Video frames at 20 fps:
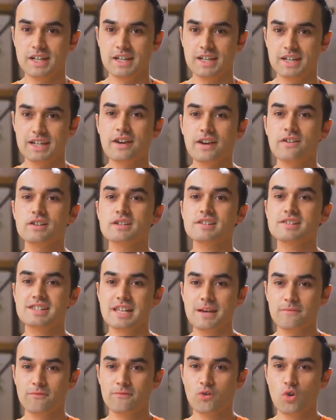Now into
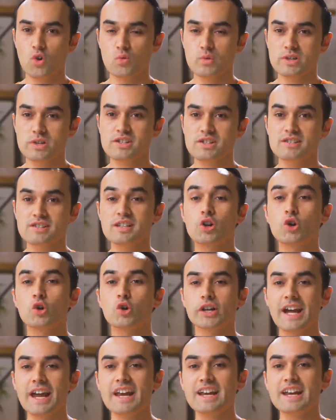step 4, which is to
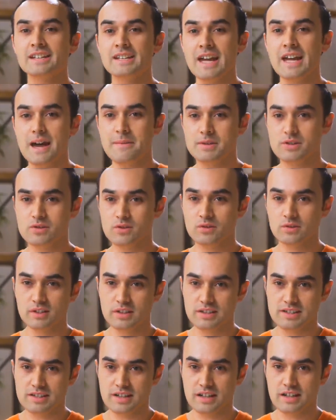create an Amazon
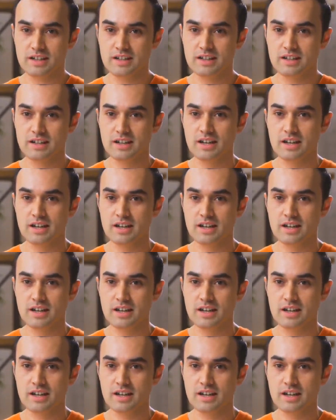listing.